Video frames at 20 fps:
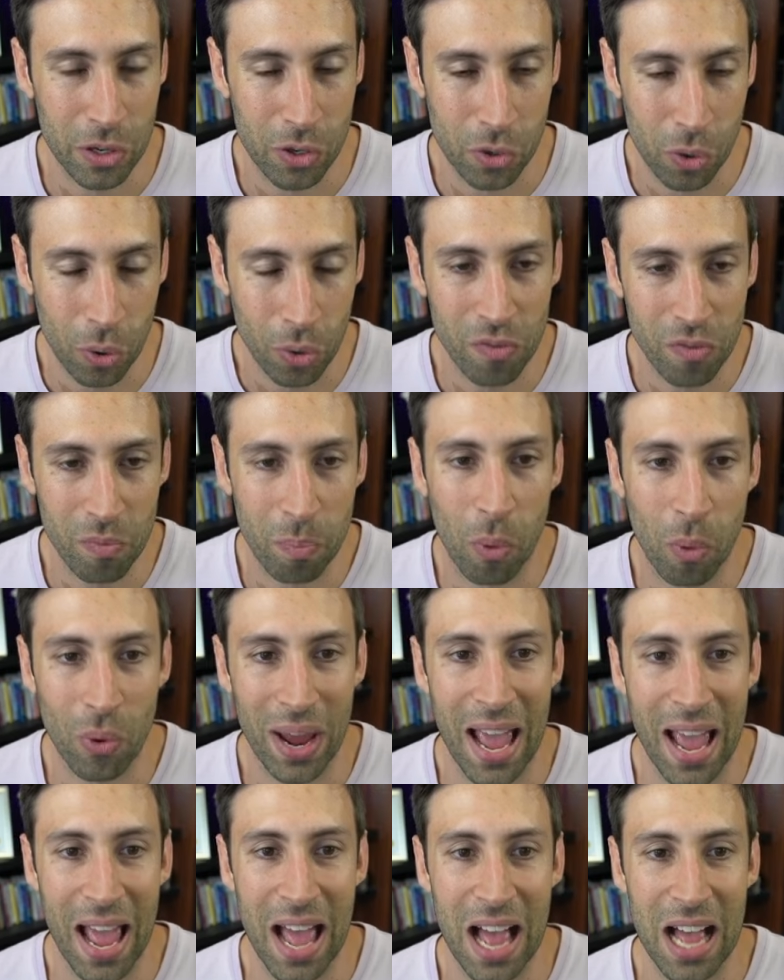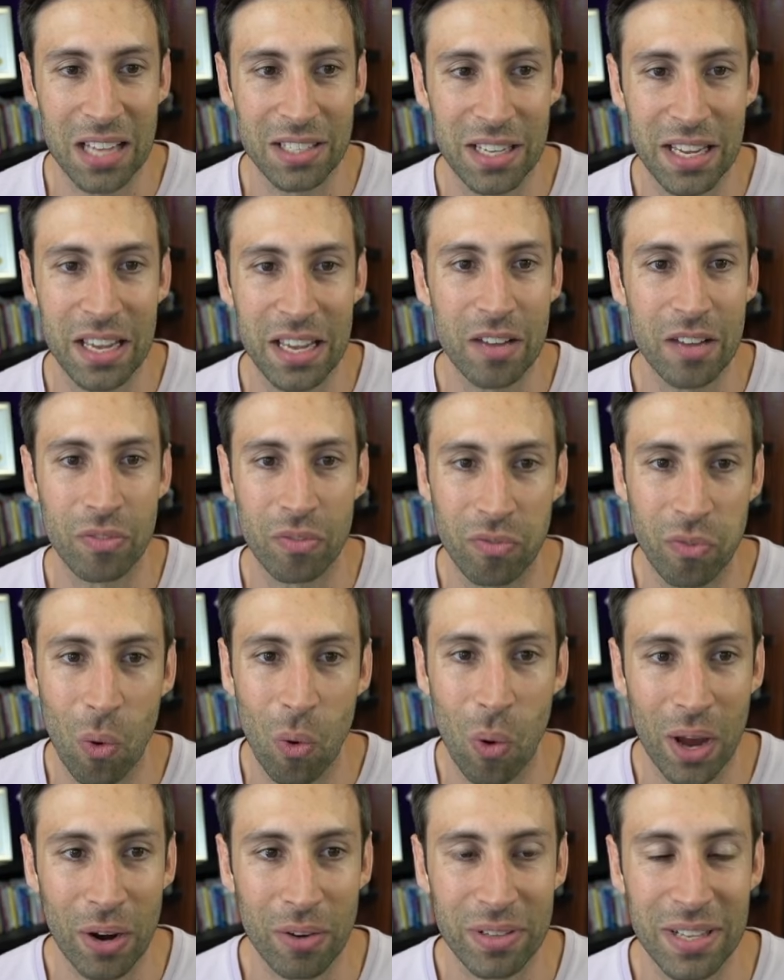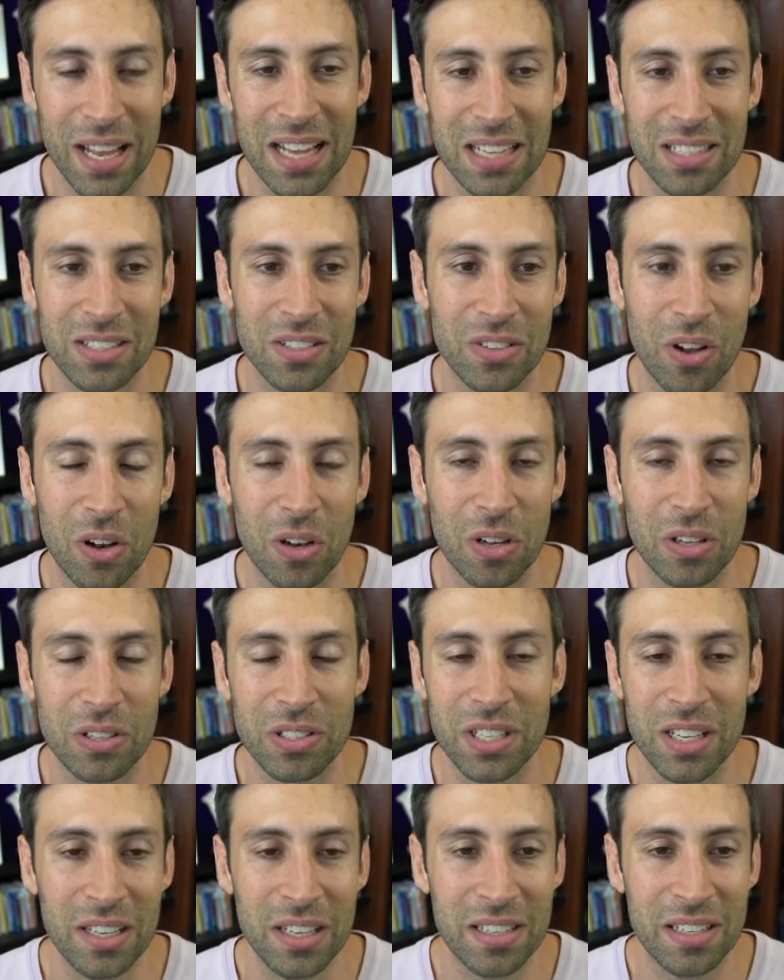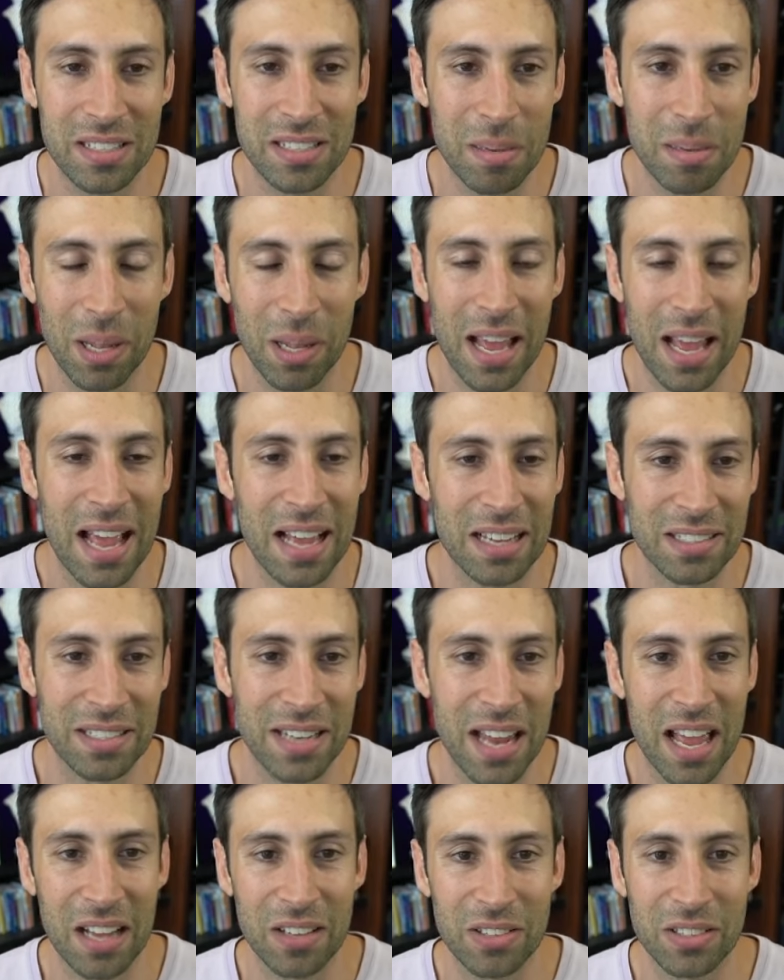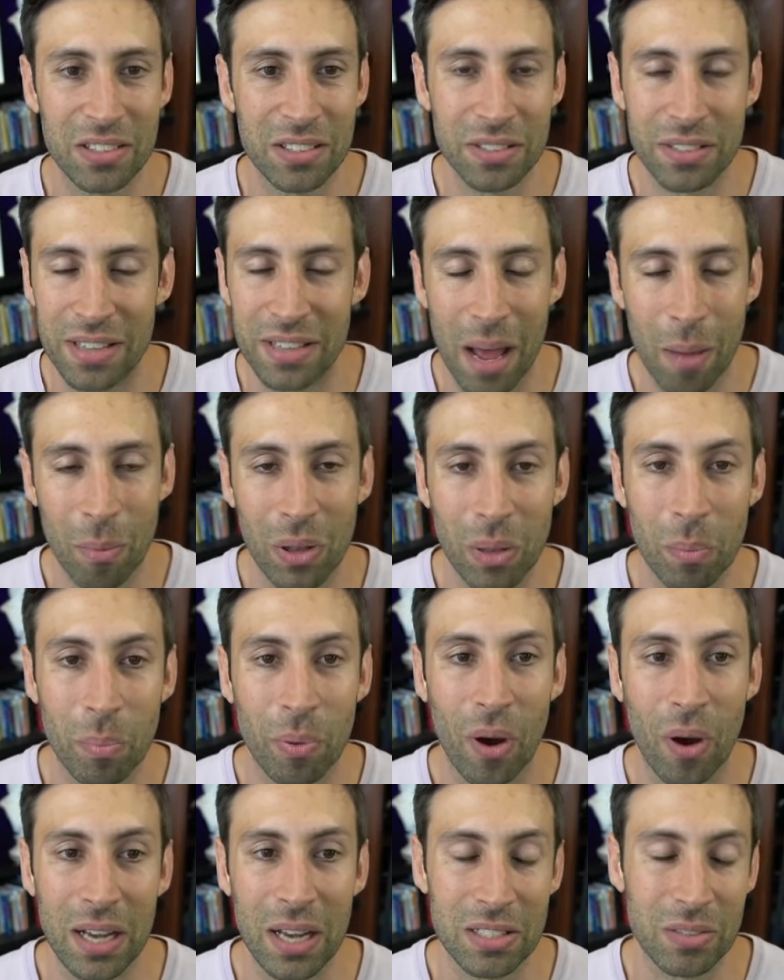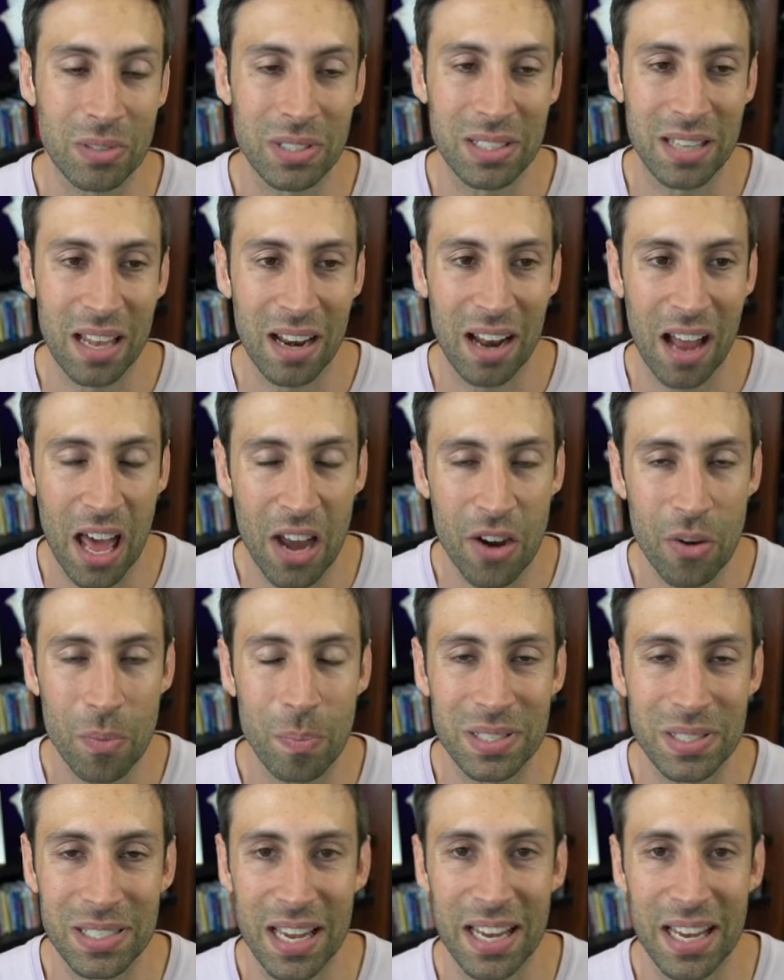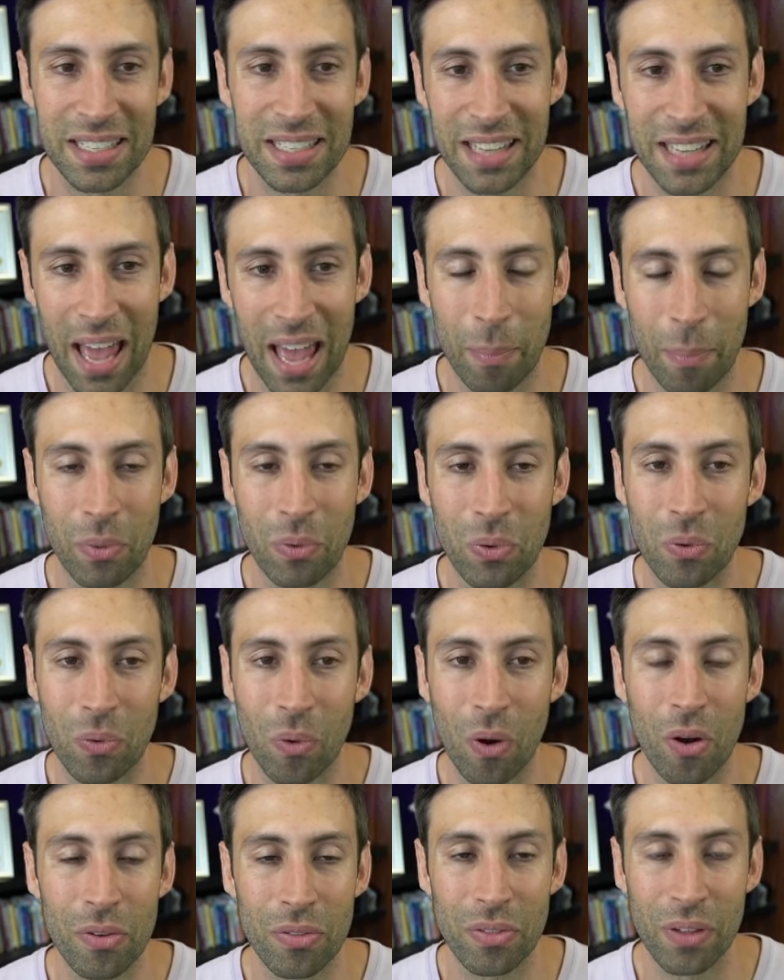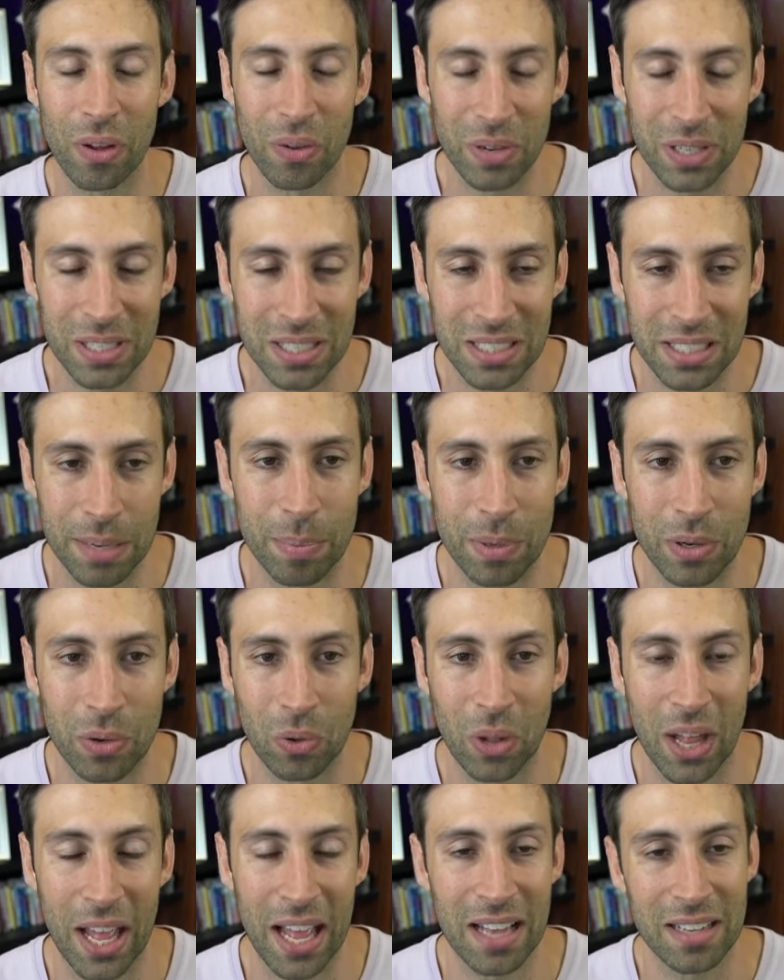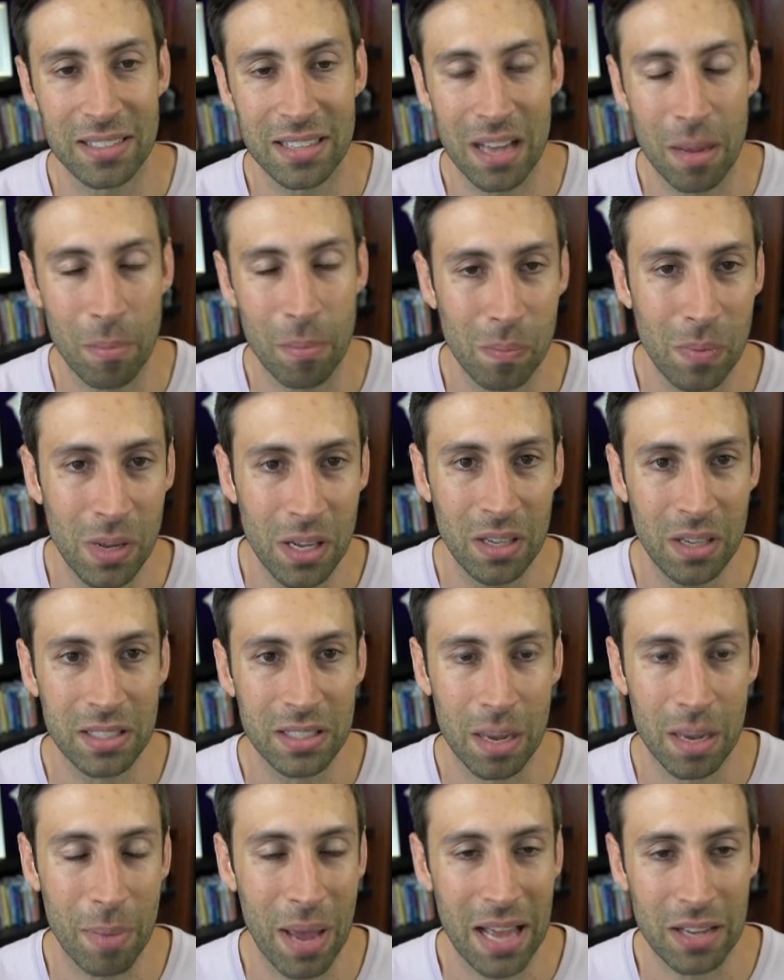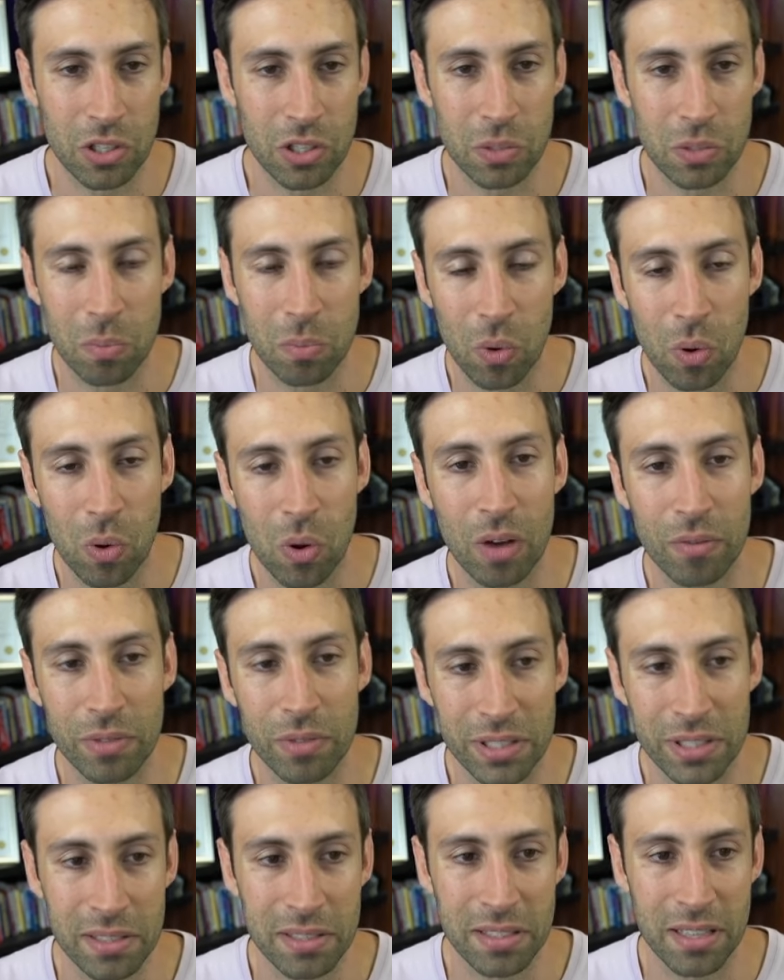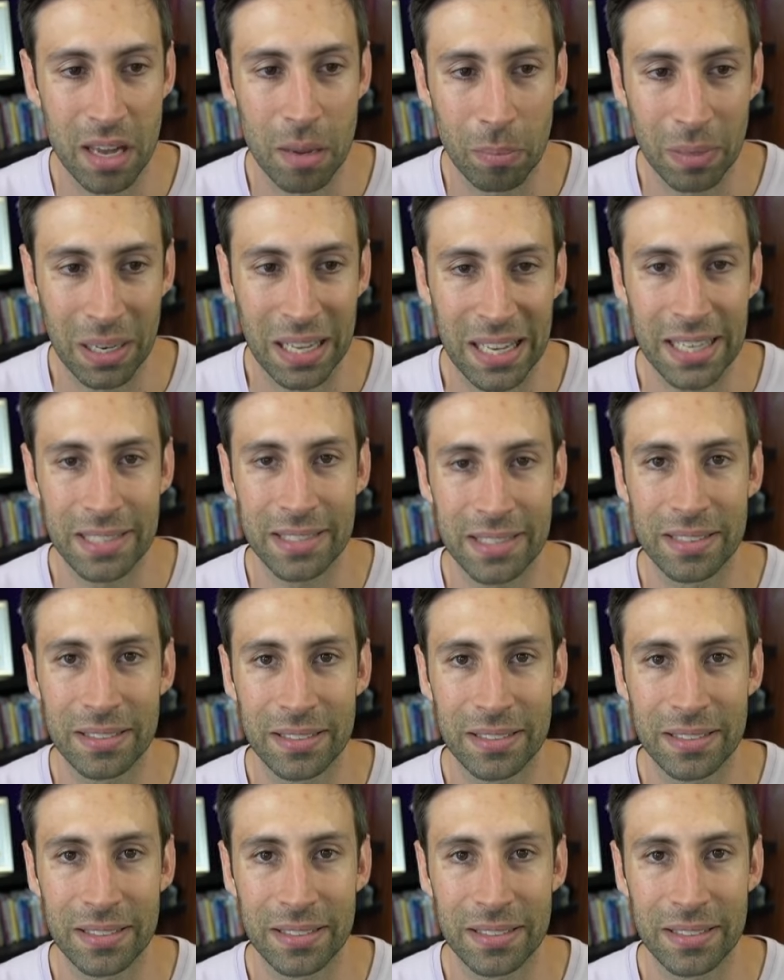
could have bought a house here for $400,000. Similar house now is double the price. So it's done 100% capital growth on a typical house. Some houses more, obviously some less.